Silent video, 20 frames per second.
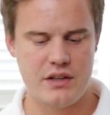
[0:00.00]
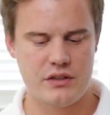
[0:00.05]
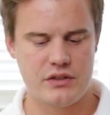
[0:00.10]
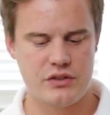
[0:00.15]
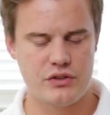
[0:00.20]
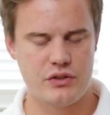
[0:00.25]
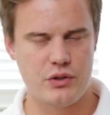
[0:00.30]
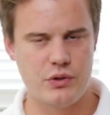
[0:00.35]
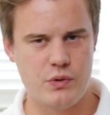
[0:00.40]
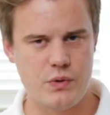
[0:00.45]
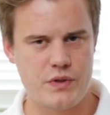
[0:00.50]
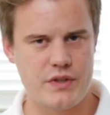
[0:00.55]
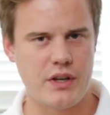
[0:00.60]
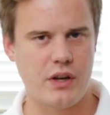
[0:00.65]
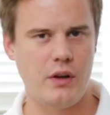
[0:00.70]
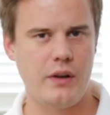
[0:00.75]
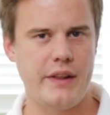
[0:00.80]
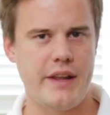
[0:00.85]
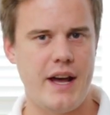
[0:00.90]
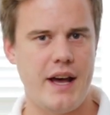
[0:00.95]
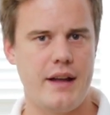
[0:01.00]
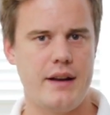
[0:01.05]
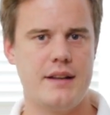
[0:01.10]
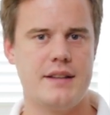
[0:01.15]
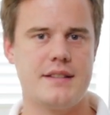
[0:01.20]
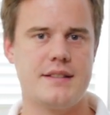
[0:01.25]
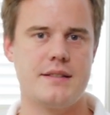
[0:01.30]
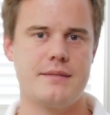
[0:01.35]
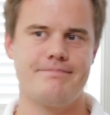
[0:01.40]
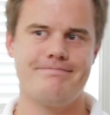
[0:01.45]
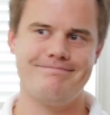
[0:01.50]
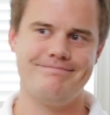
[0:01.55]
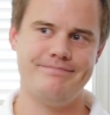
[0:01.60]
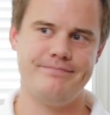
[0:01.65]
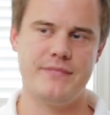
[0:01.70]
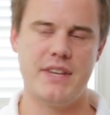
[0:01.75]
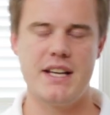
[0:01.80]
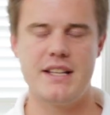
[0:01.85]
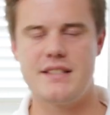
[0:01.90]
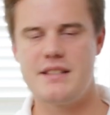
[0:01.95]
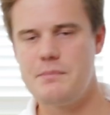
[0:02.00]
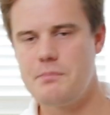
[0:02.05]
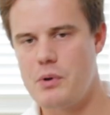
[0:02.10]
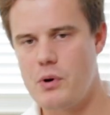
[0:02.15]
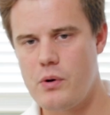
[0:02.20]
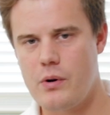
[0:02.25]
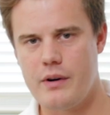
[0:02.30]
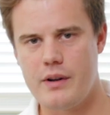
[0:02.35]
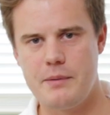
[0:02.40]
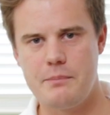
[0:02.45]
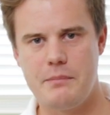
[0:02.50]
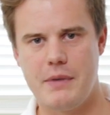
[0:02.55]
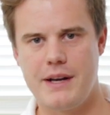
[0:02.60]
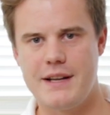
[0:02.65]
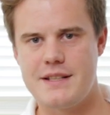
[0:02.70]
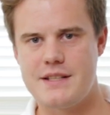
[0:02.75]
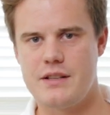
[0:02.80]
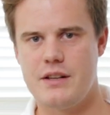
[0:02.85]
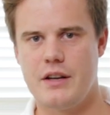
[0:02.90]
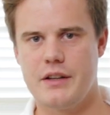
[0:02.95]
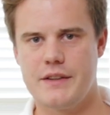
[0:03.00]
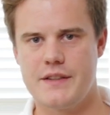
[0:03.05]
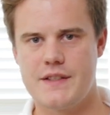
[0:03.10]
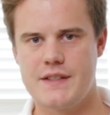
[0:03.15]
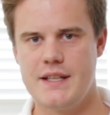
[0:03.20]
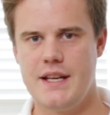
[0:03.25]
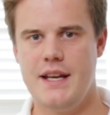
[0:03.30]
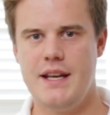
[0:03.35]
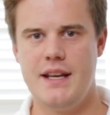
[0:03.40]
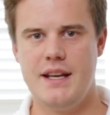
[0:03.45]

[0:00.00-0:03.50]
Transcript: screws and all that is, it's important, but it's not,